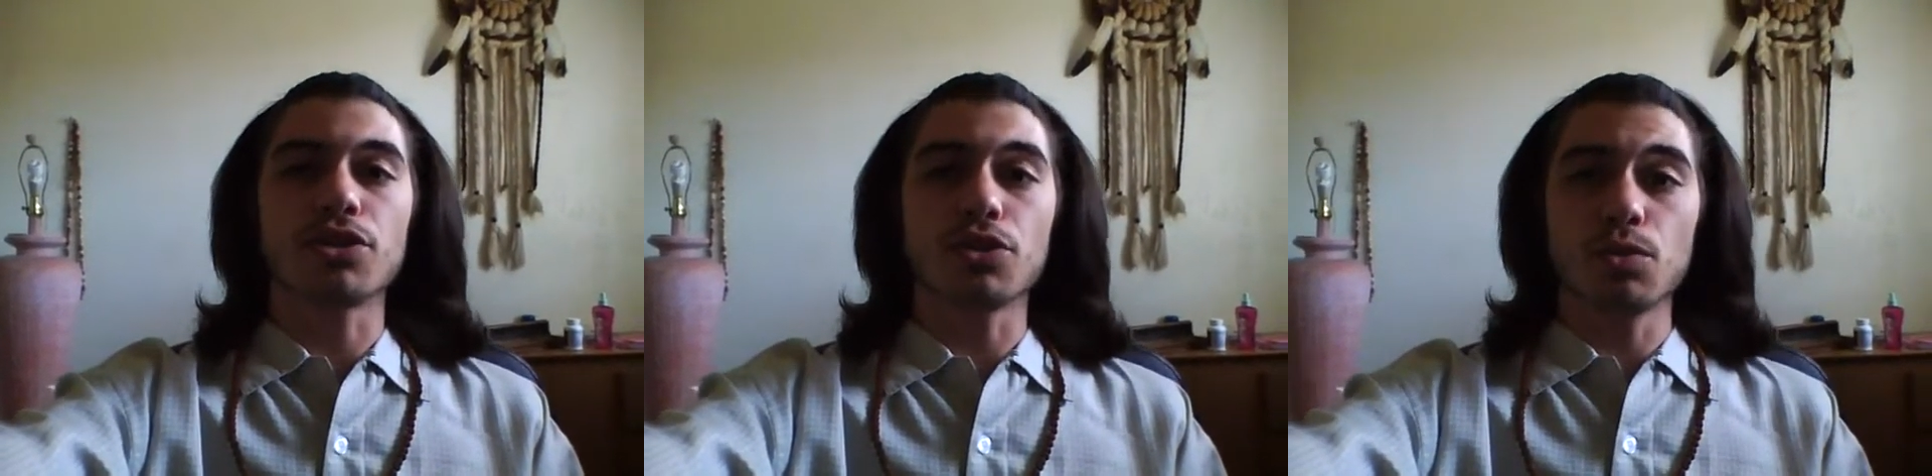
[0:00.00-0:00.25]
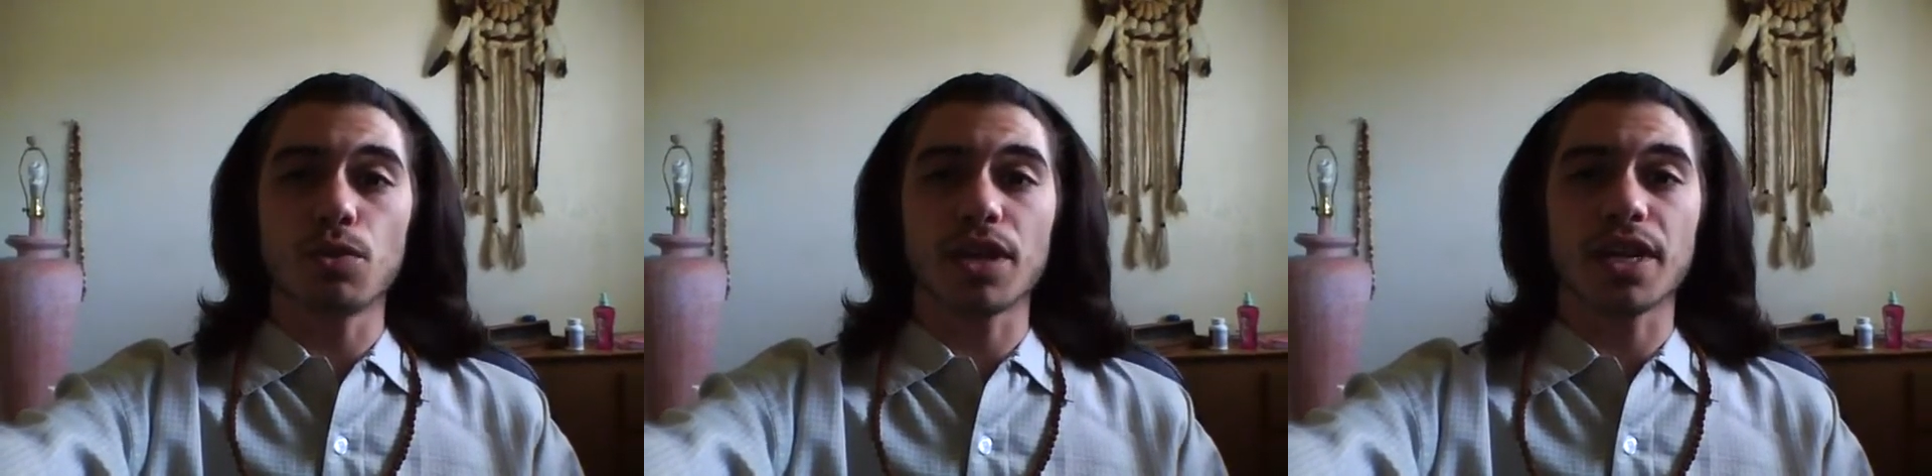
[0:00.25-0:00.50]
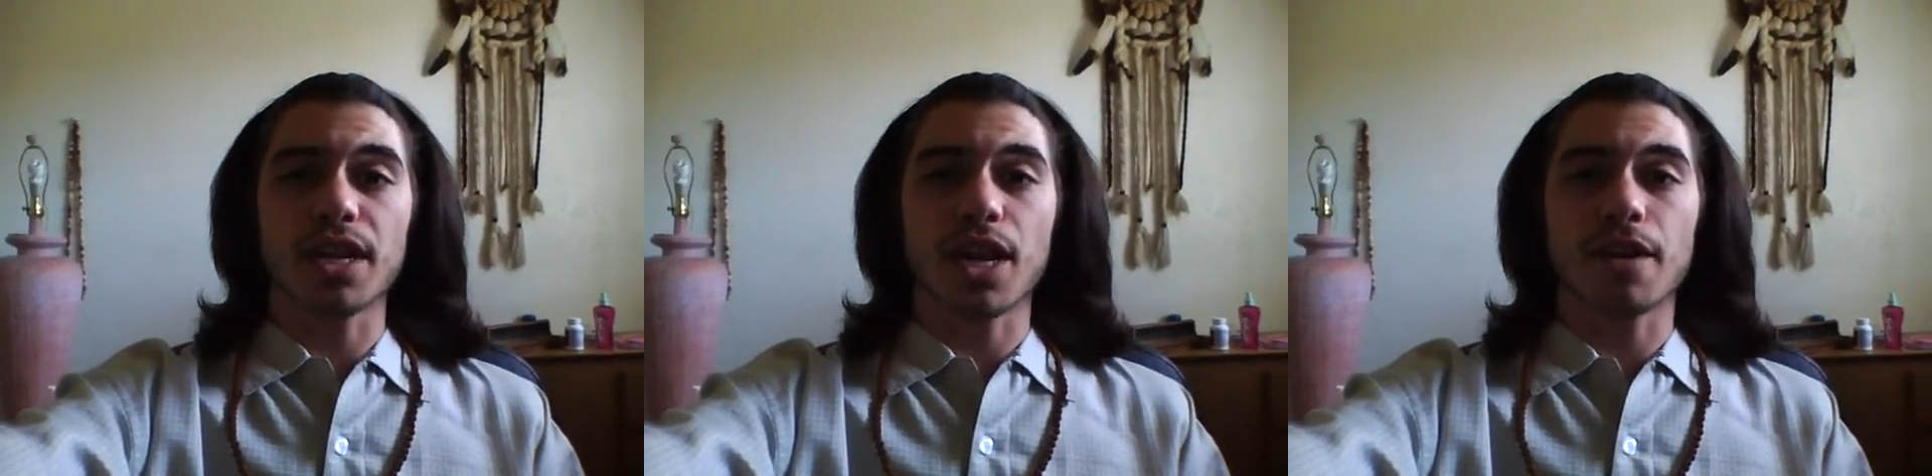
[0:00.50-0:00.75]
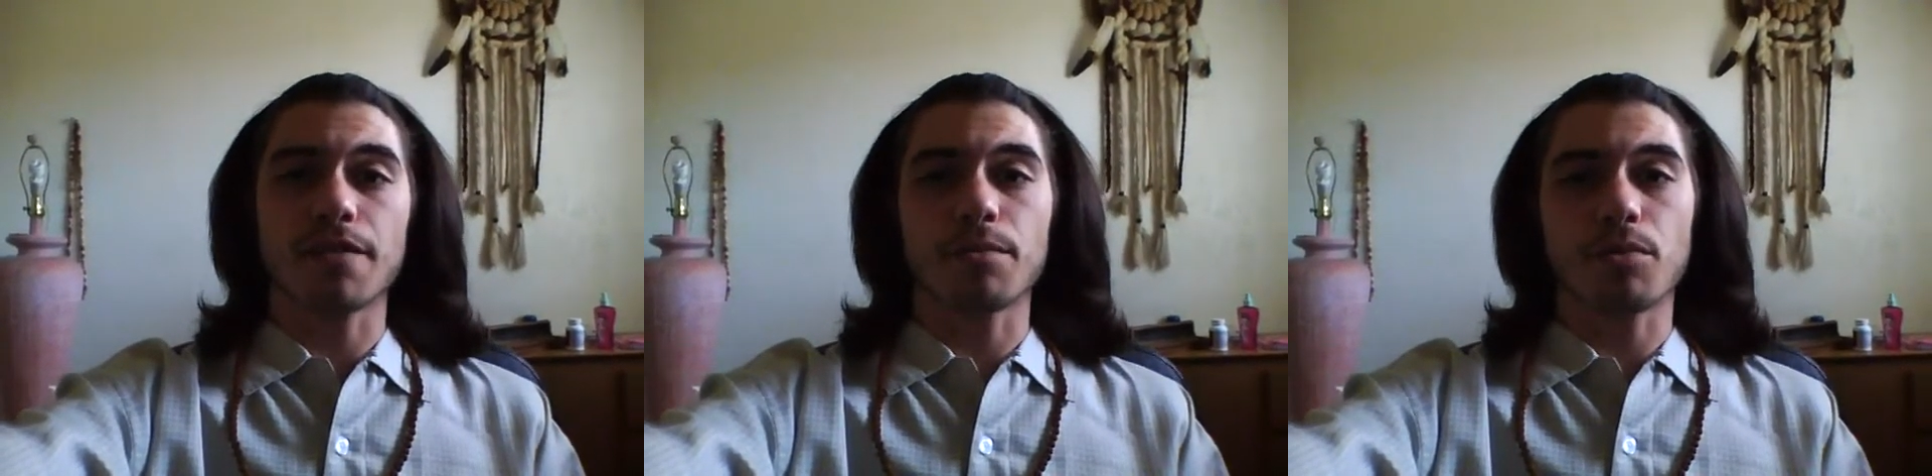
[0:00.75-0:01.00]
you want to get
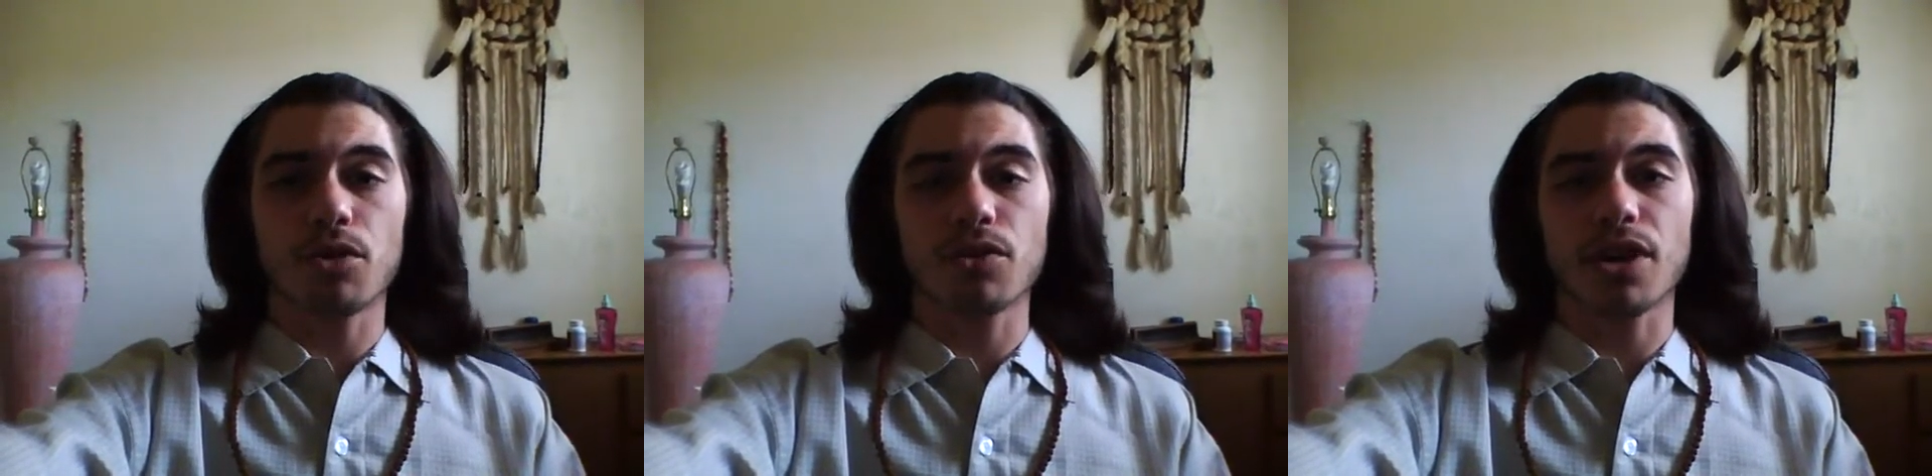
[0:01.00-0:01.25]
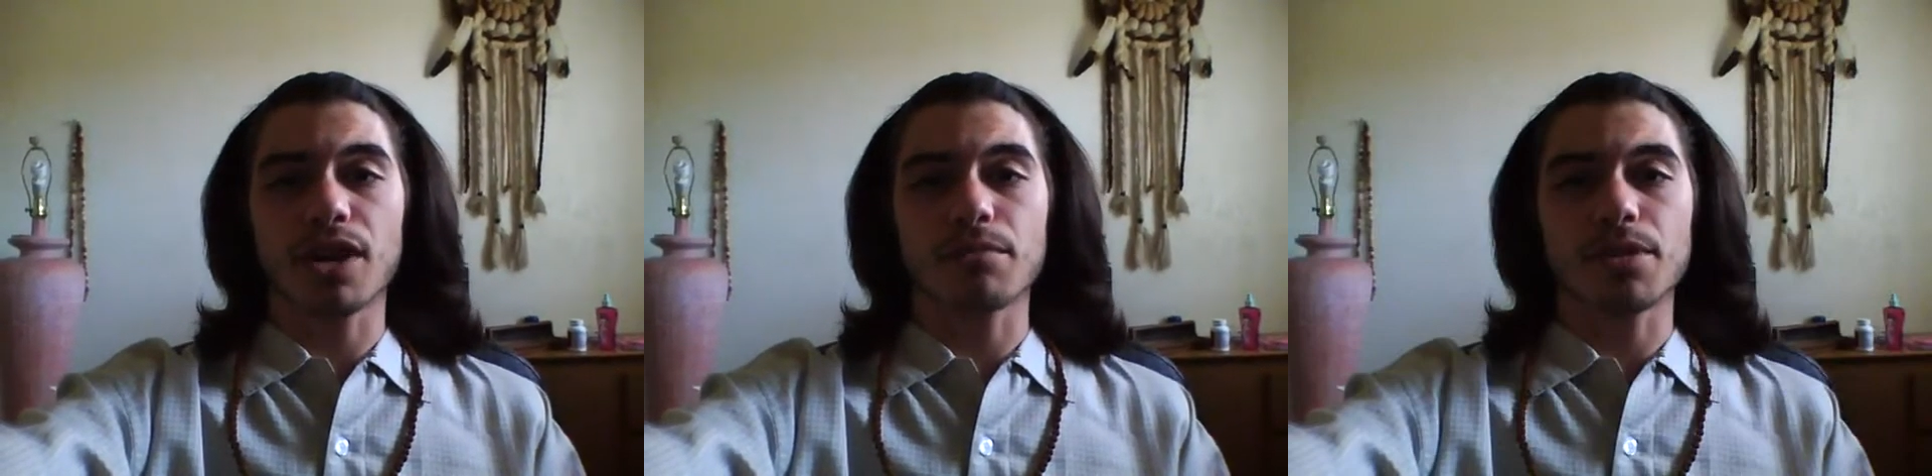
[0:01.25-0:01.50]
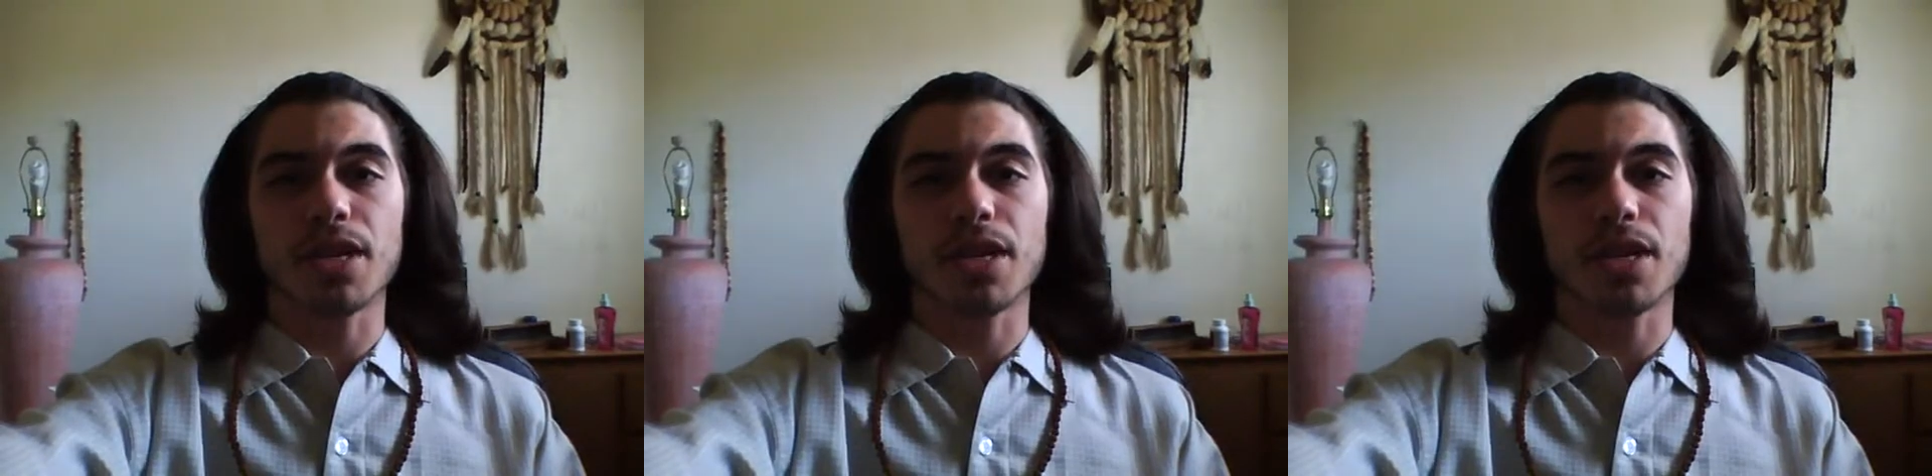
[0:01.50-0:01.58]
out of the program,